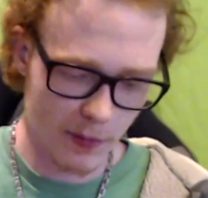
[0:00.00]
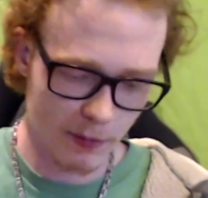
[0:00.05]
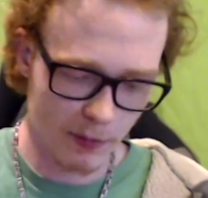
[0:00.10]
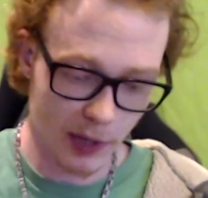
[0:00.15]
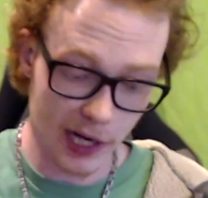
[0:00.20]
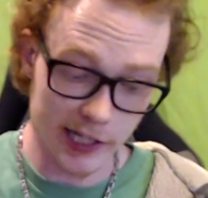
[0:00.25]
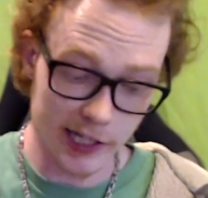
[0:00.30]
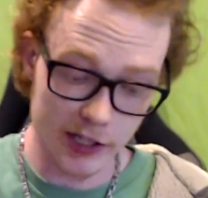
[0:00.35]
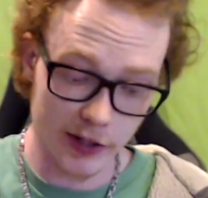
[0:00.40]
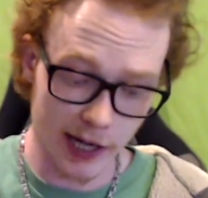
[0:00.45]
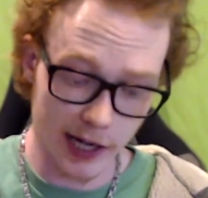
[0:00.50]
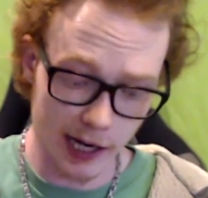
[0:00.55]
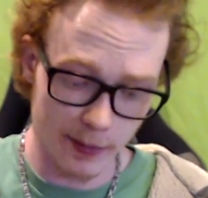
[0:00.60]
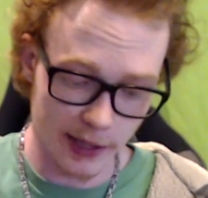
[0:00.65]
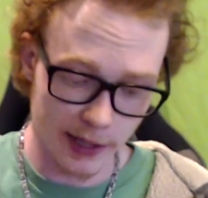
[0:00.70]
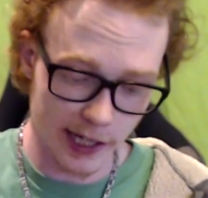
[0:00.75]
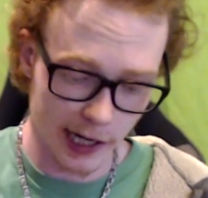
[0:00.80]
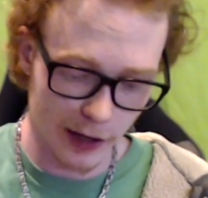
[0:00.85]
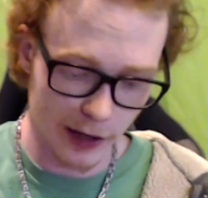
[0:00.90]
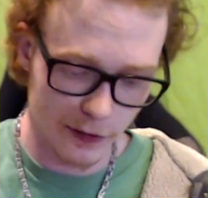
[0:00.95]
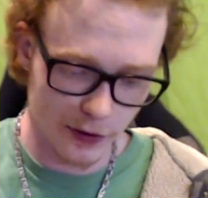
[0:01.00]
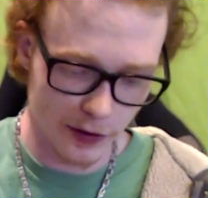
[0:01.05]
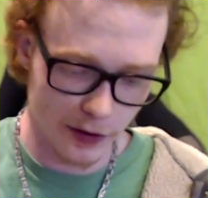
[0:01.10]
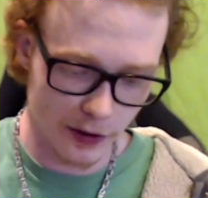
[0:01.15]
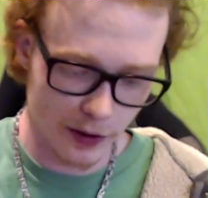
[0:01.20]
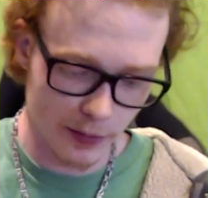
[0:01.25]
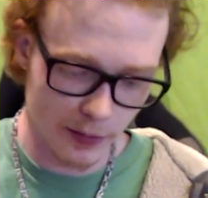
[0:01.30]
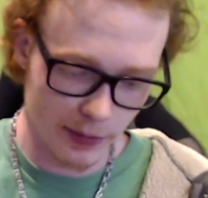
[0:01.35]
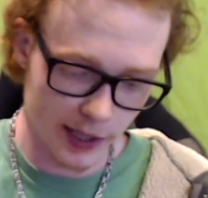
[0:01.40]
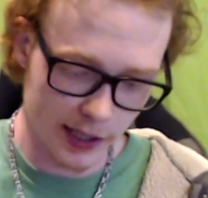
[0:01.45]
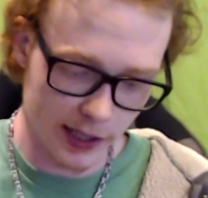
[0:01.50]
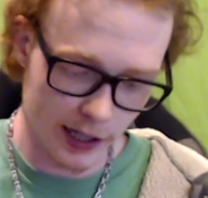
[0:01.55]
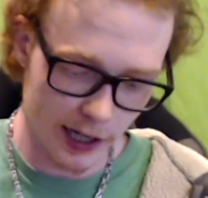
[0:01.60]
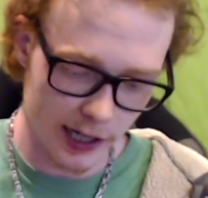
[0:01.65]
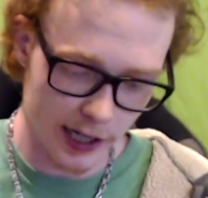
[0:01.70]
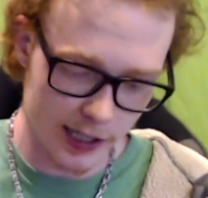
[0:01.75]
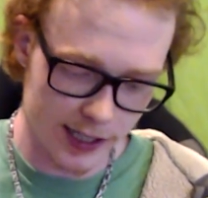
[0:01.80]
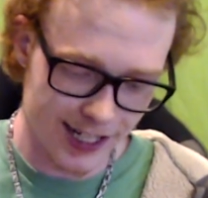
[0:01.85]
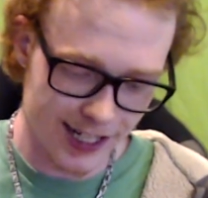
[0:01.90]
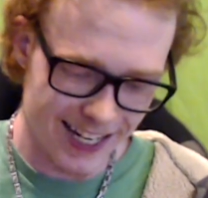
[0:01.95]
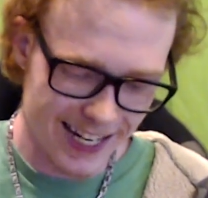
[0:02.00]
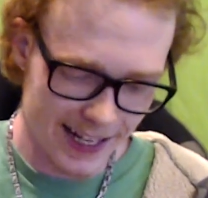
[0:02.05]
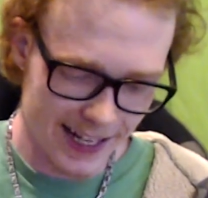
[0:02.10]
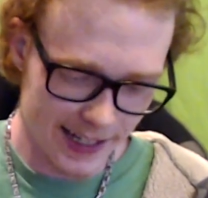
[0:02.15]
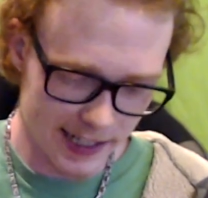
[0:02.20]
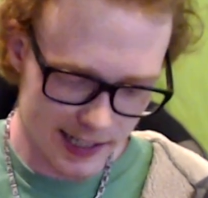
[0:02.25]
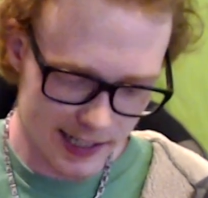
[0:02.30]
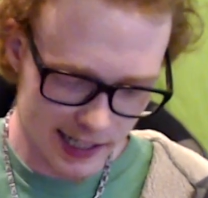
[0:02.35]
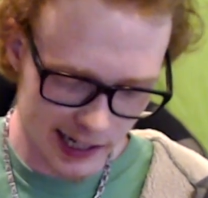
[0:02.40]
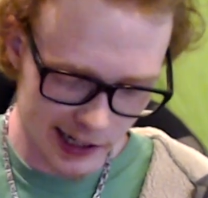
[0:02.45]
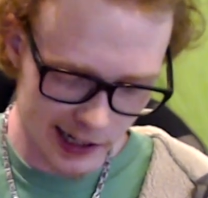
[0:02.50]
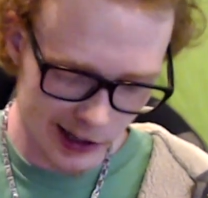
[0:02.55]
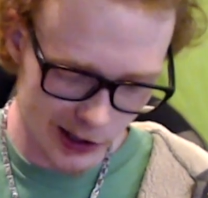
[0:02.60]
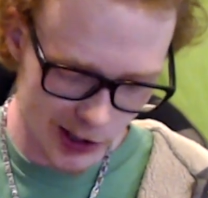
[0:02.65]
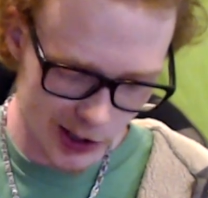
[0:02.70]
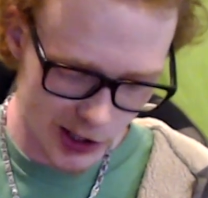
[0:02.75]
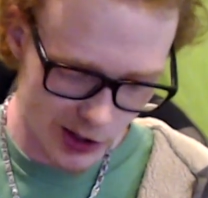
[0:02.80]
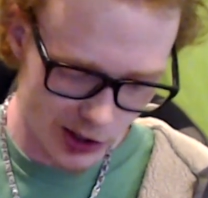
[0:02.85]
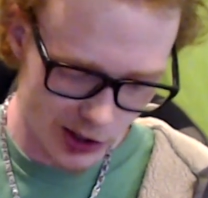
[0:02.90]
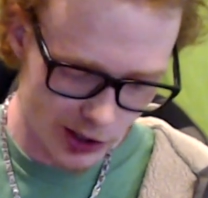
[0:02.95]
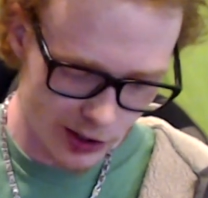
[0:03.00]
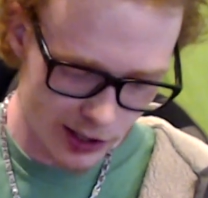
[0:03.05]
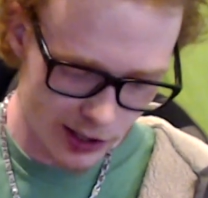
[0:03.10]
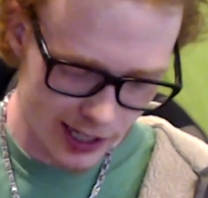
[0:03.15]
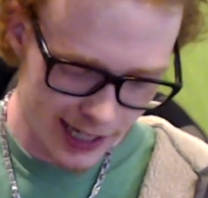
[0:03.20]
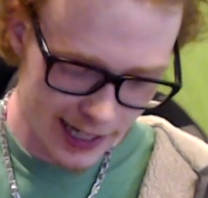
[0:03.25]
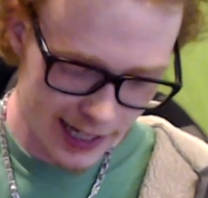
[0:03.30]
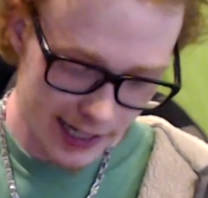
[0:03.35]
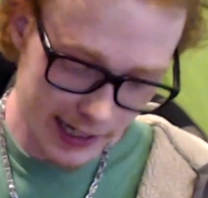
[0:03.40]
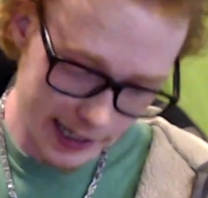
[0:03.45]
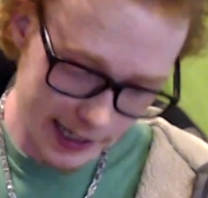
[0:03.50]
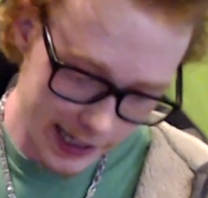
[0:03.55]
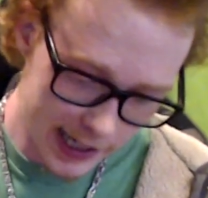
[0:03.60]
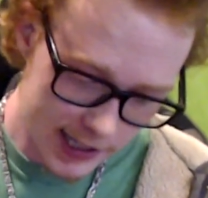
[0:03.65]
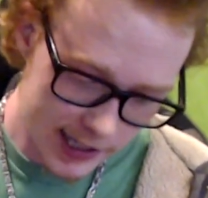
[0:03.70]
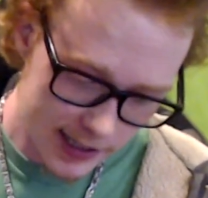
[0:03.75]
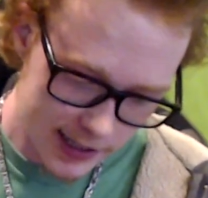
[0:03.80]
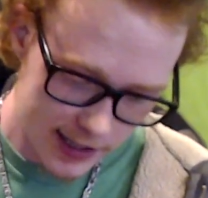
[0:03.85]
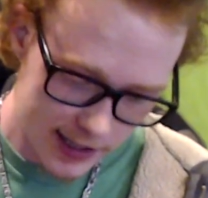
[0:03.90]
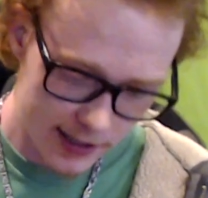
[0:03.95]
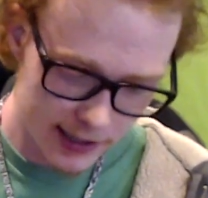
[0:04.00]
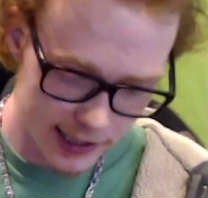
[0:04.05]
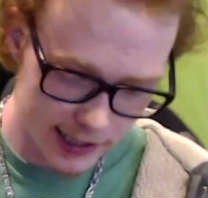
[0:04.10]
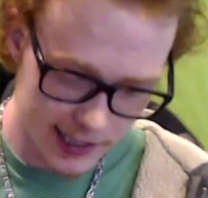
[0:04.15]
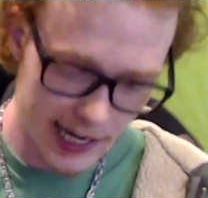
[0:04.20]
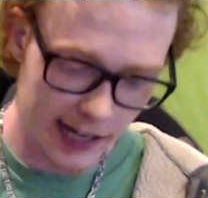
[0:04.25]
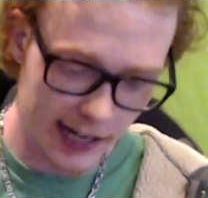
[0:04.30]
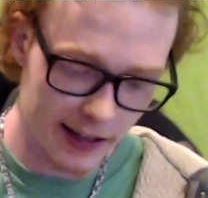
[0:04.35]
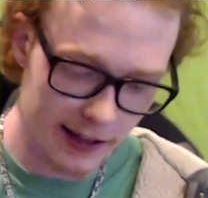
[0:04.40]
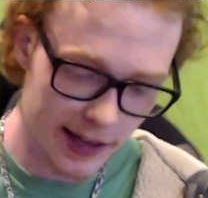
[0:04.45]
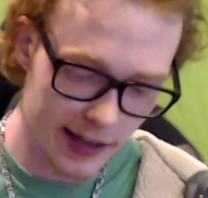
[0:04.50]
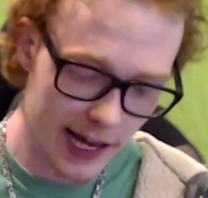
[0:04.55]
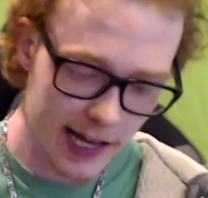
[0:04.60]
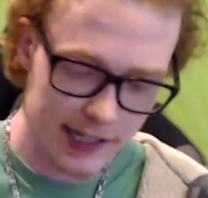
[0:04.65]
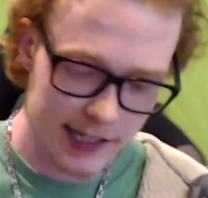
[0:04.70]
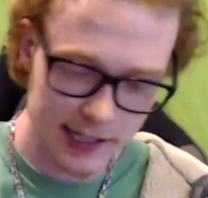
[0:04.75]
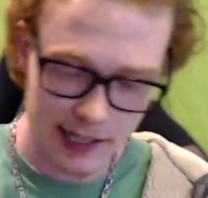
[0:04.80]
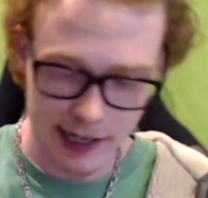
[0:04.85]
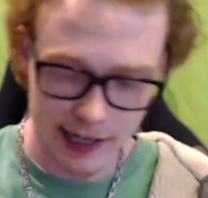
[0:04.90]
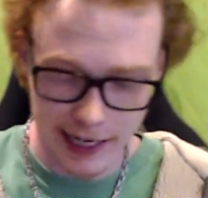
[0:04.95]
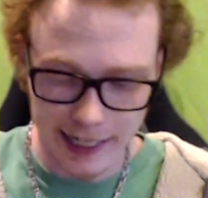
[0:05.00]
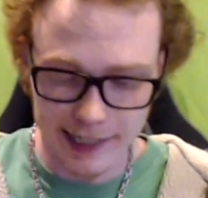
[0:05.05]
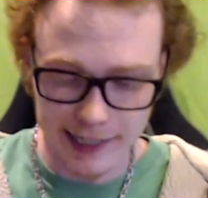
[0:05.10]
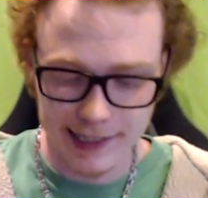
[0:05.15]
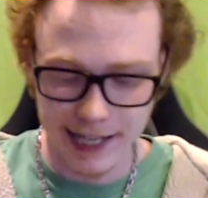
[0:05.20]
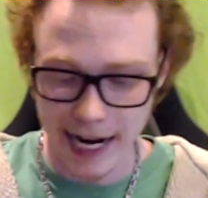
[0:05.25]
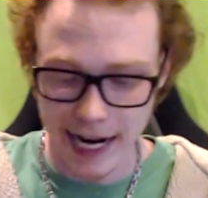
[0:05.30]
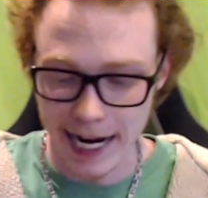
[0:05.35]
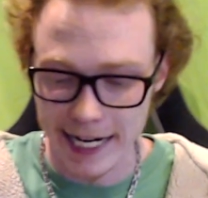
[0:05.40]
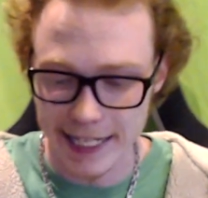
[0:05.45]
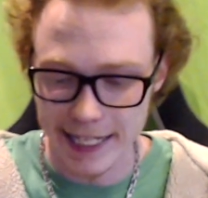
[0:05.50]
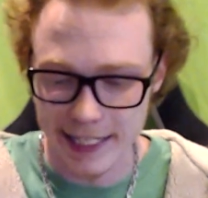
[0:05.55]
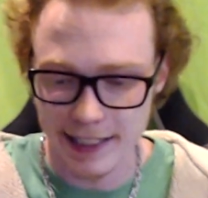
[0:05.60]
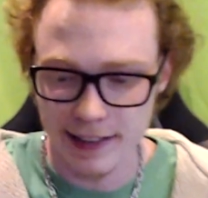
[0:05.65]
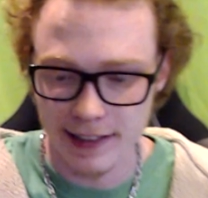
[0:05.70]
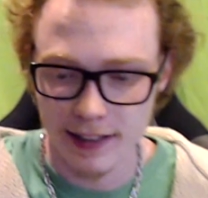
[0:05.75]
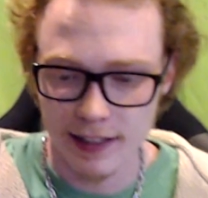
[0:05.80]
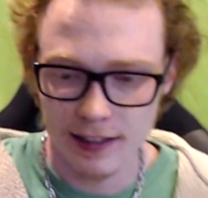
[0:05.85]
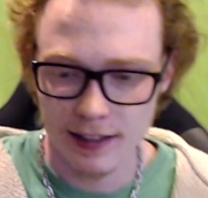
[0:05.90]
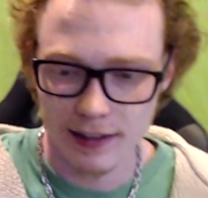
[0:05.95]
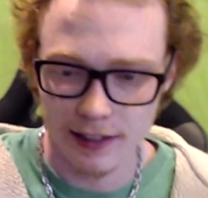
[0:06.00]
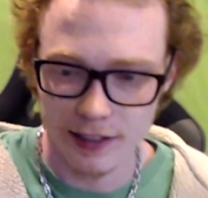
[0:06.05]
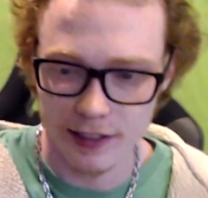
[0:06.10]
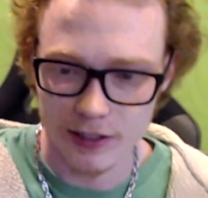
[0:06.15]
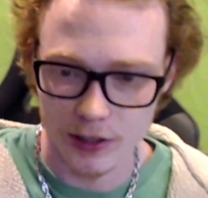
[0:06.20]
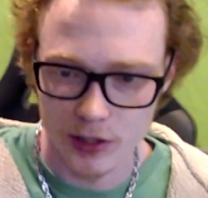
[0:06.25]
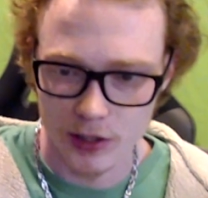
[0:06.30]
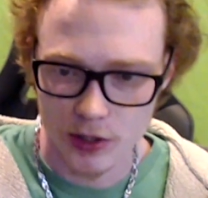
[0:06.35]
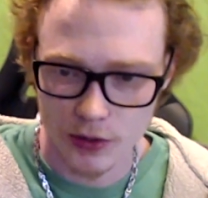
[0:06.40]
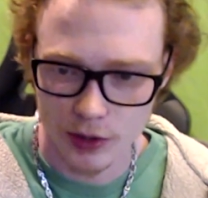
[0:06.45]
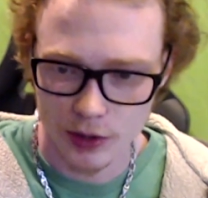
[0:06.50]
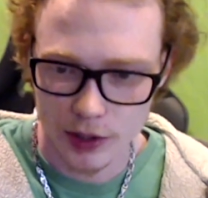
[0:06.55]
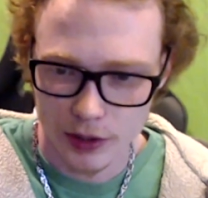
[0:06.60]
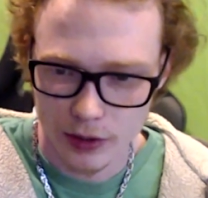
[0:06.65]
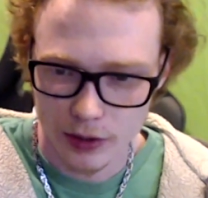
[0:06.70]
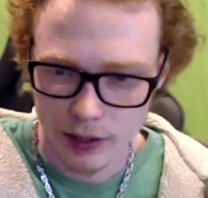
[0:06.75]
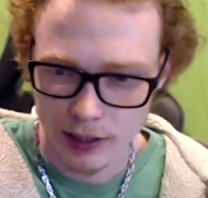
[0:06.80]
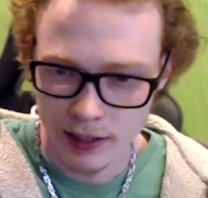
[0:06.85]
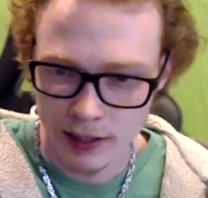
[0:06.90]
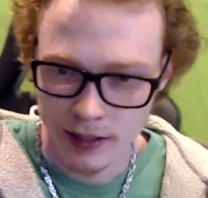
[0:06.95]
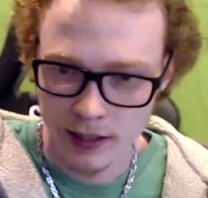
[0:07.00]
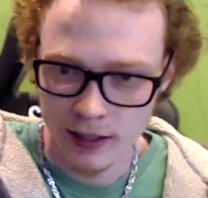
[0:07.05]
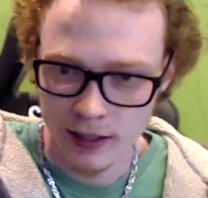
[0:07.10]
But you got to be careful because this tiny little screw is exactly that, a tiny little screw.